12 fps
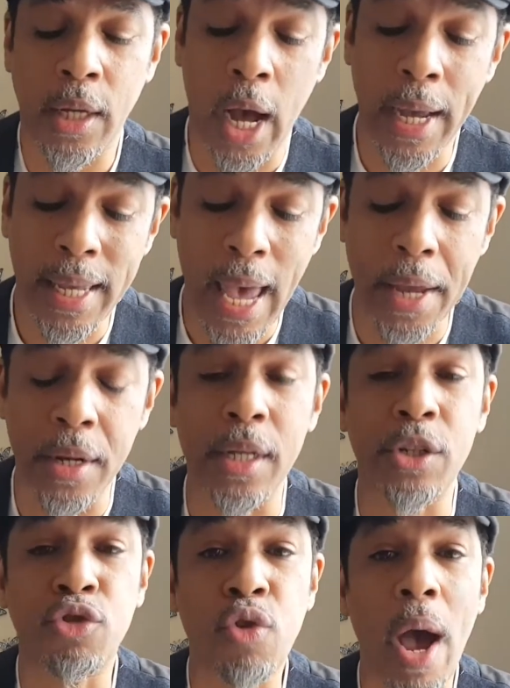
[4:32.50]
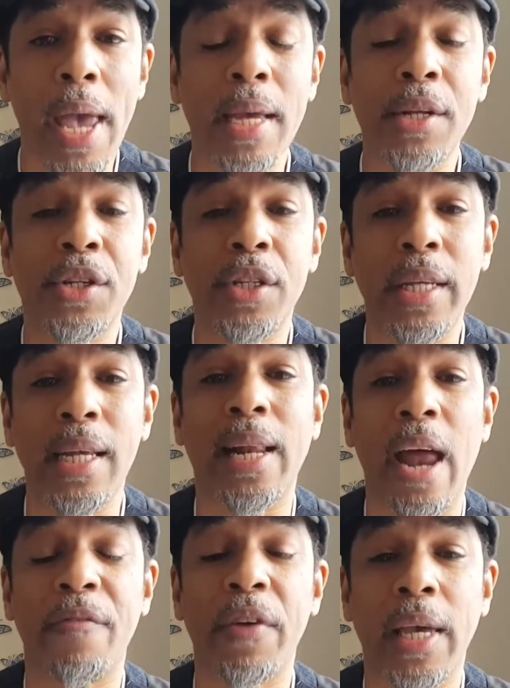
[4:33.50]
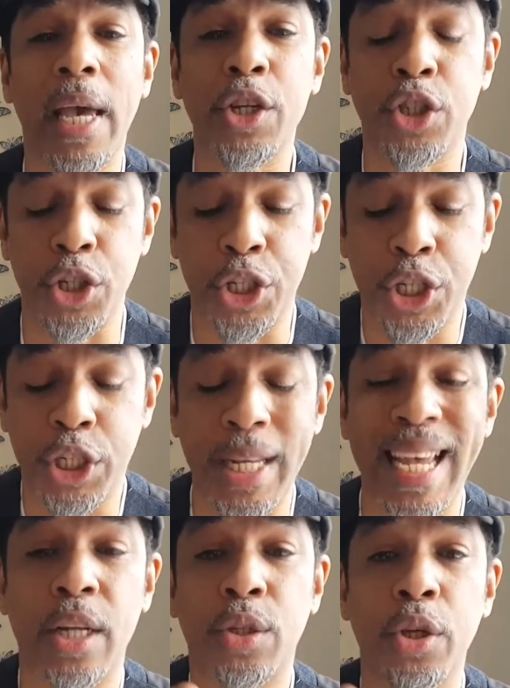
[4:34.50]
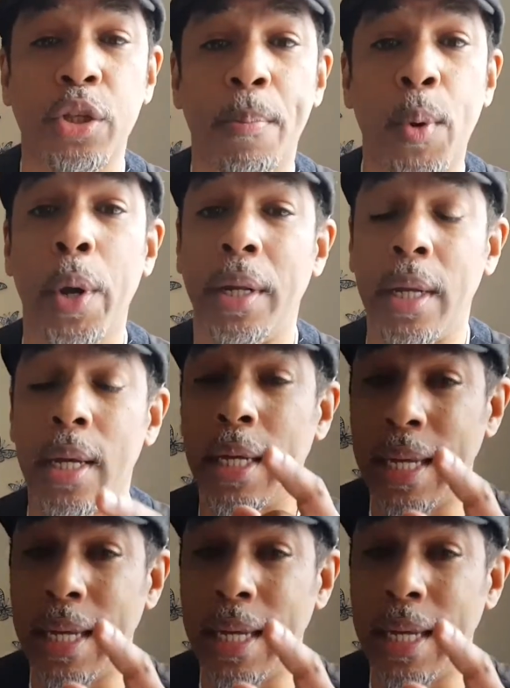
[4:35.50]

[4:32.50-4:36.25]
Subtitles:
Again, try and seek clarification. Stick to the point.